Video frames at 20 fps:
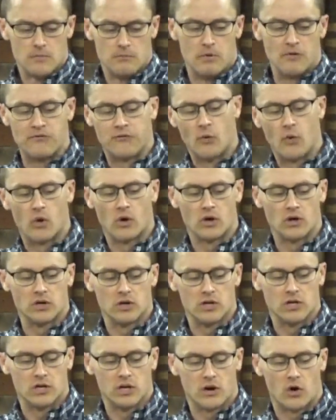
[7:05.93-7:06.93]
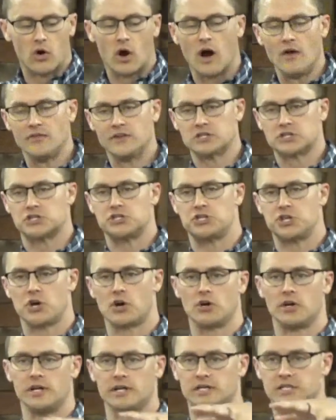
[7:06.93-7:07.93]
Before, or on this
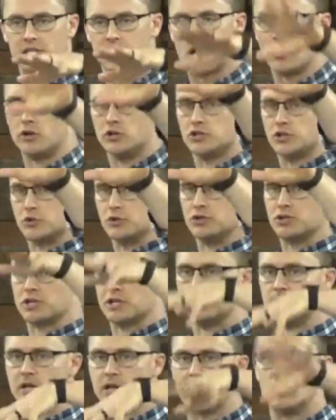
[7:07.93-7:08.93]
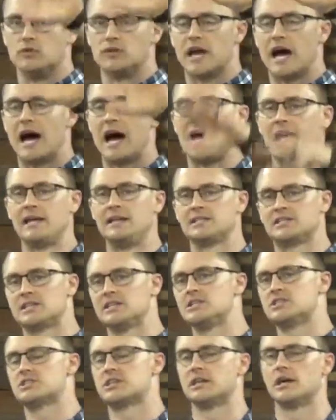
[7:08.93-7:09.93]
journey to go to Jerusalem to go die, he
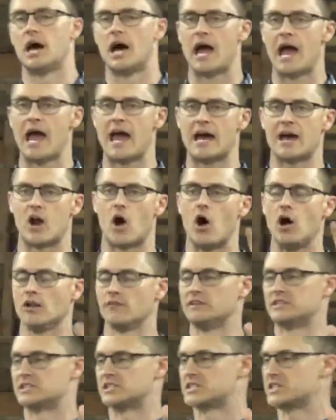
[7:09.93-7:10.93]
sends ahead all of his